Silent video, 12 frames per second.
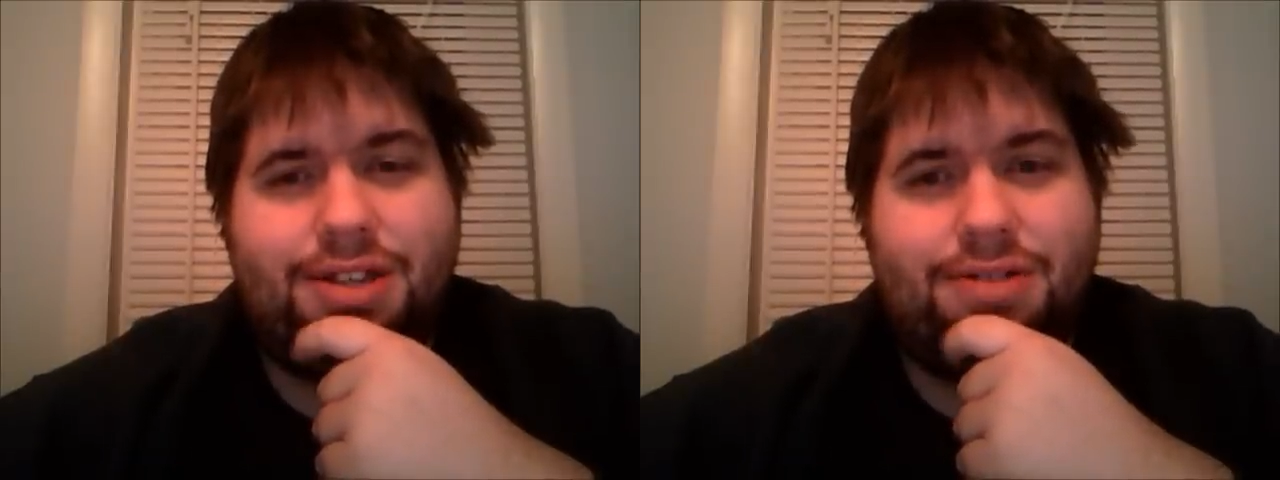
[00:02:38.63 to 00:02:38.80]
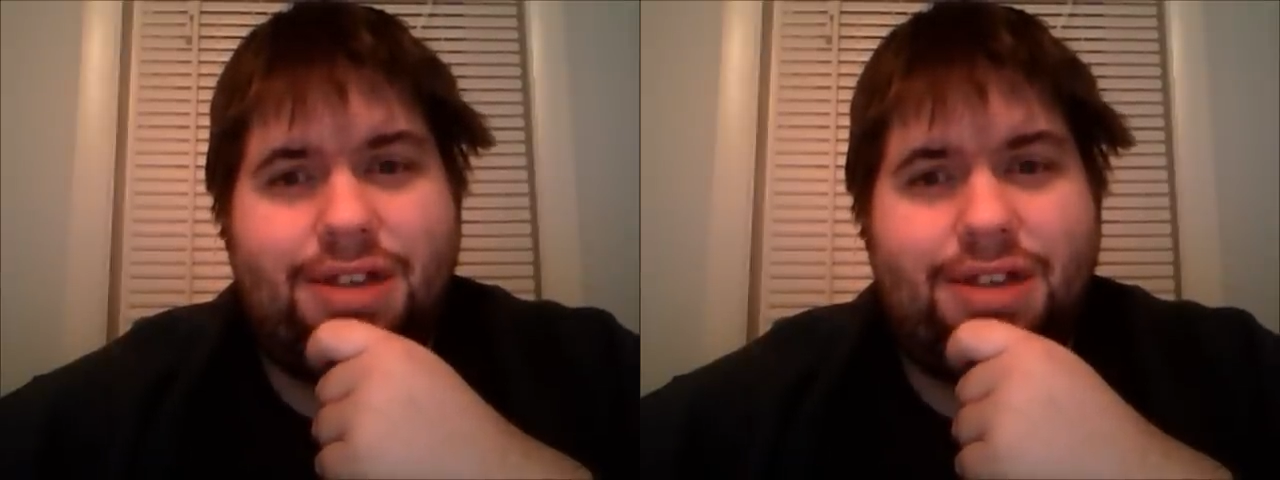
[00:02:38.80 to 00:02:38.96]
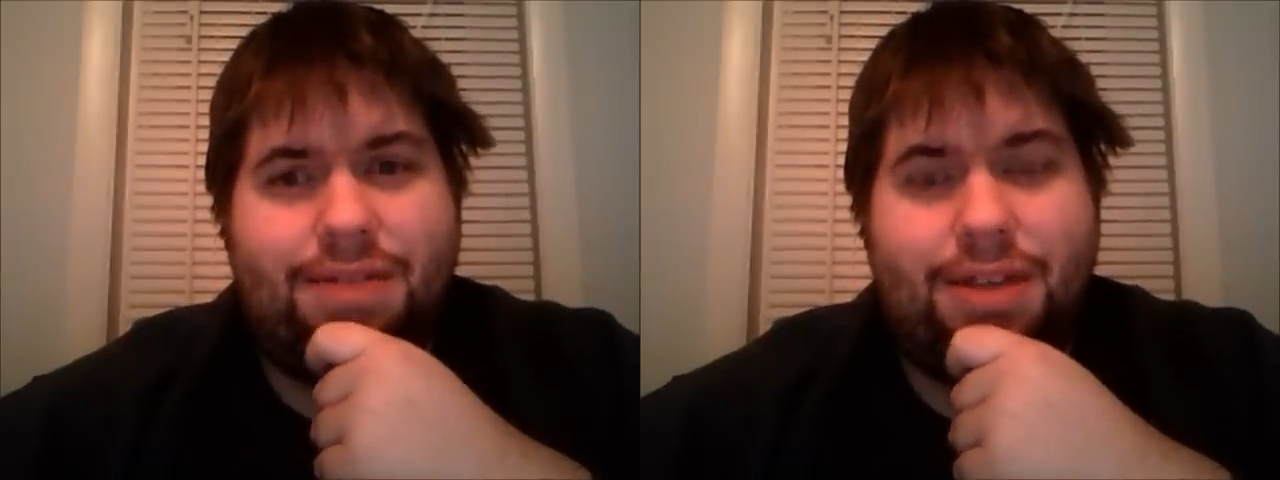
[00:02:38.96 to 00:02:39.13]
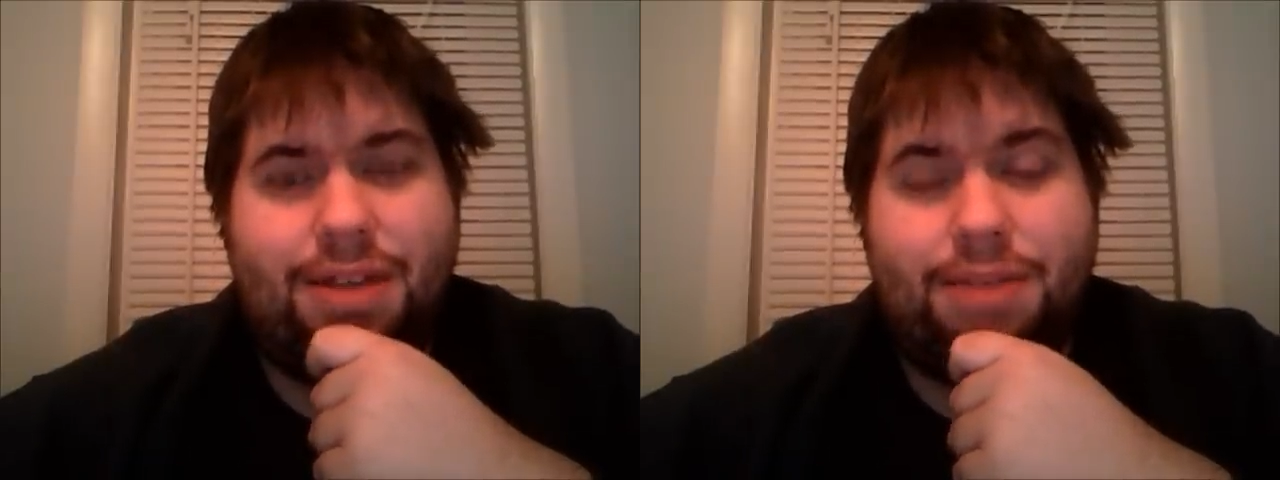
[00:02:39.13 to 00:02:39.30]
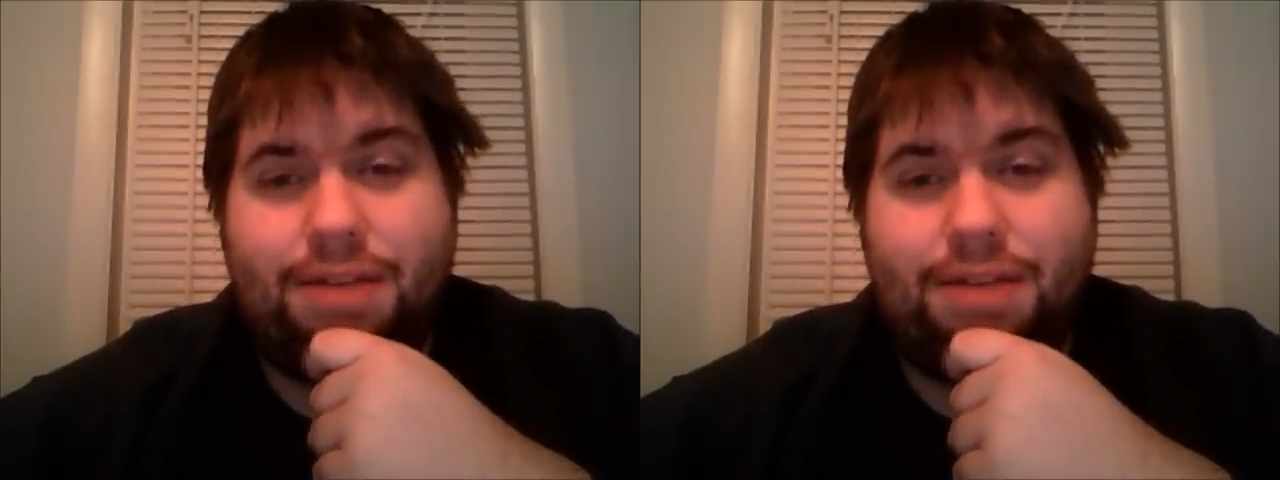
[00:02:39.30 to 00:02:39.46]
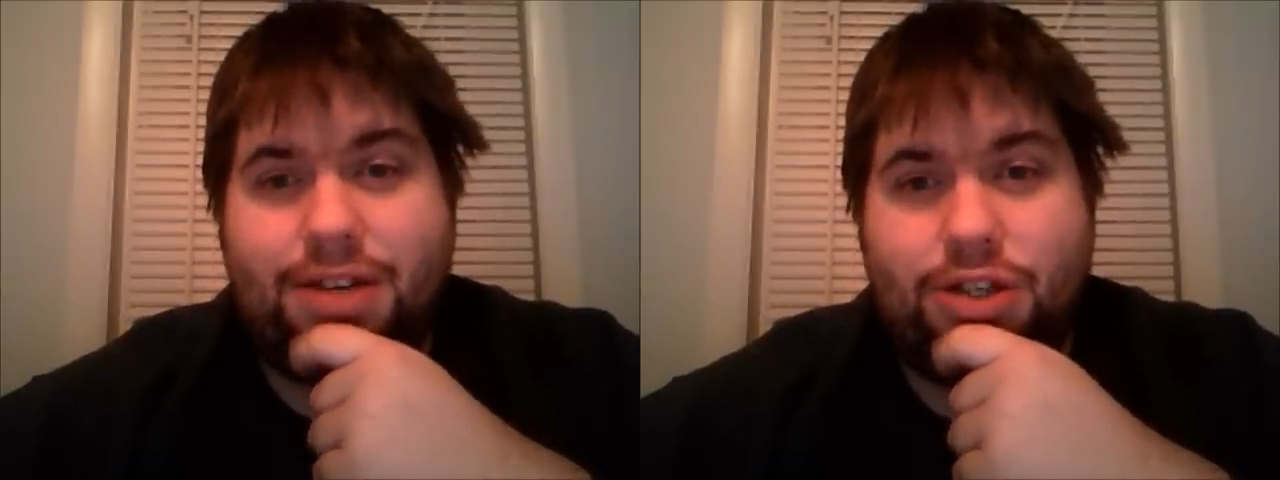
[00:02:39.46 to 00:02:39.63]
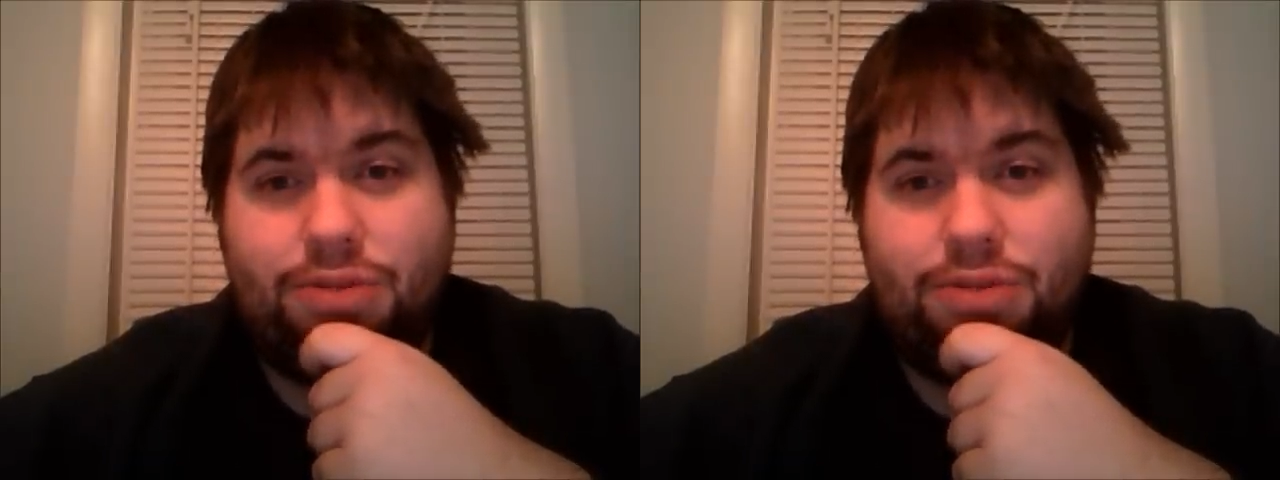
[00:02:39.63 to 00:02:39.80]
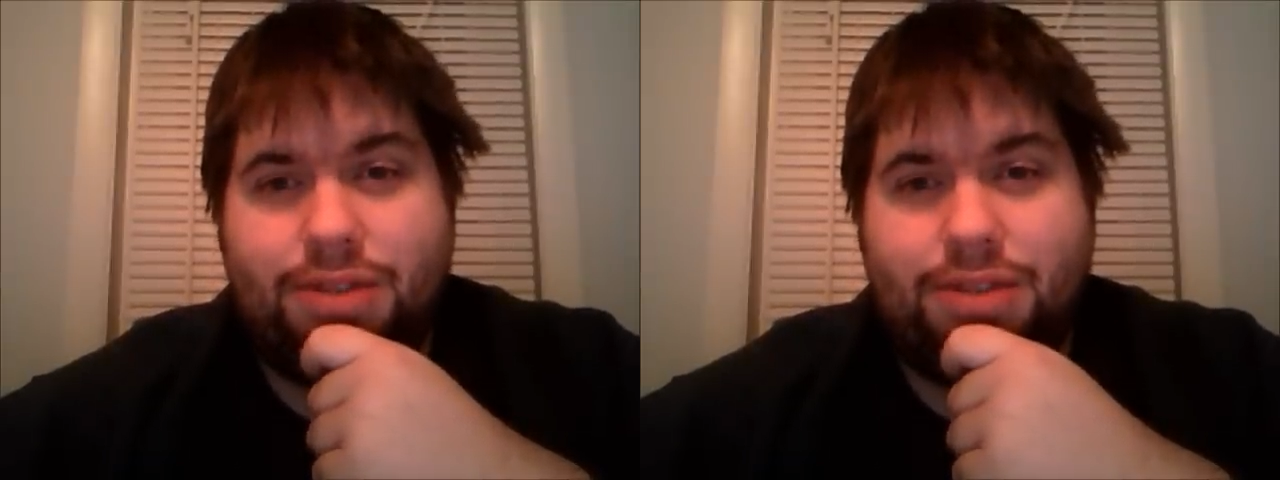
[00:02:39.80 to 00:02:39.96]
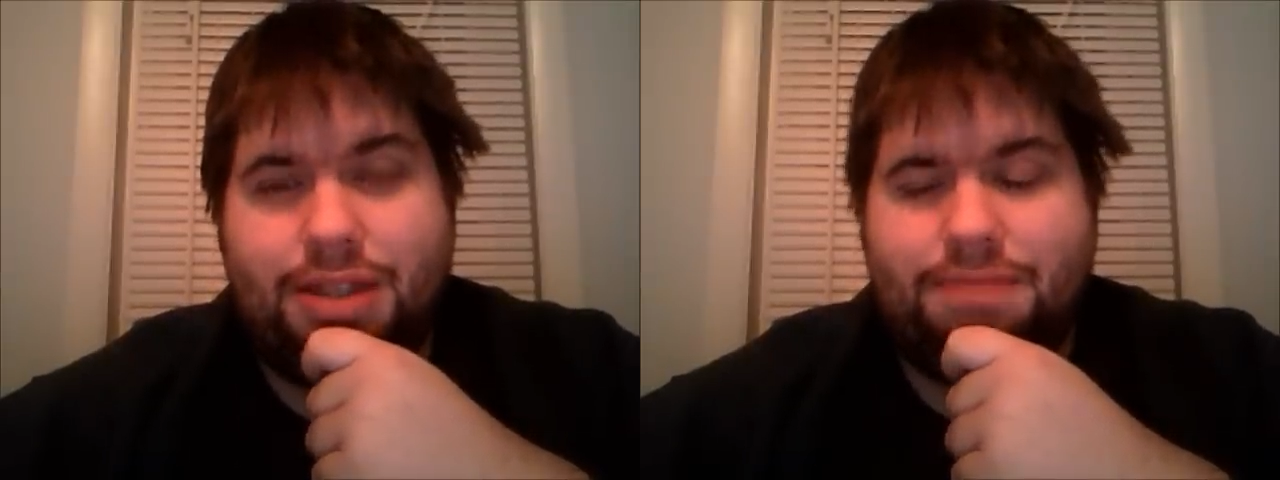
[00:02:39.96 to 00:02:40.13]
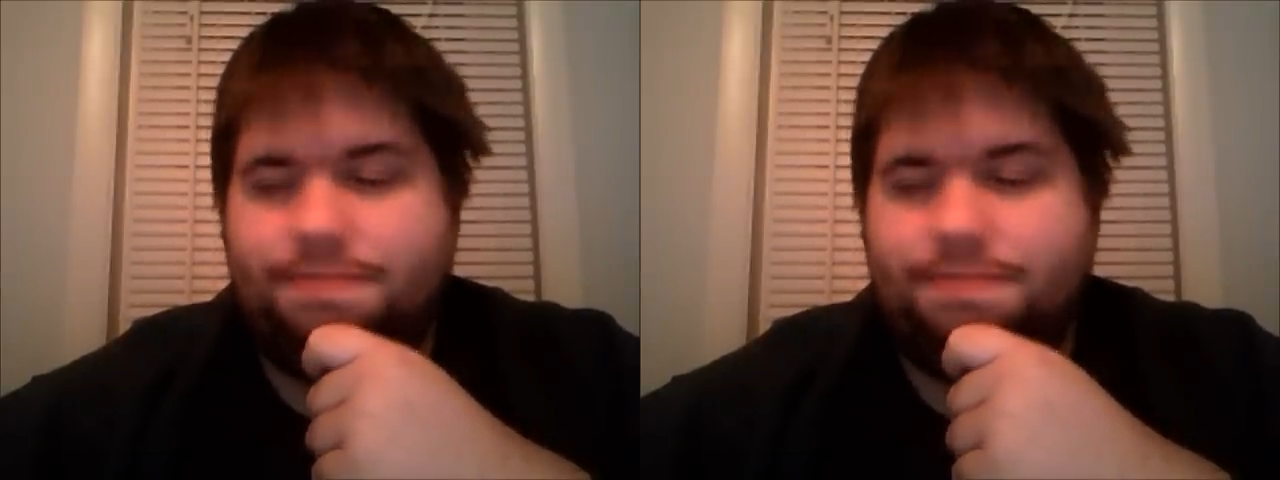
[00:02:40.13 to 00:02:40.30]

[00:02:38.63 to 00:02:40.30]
don't have that big of an issue with it.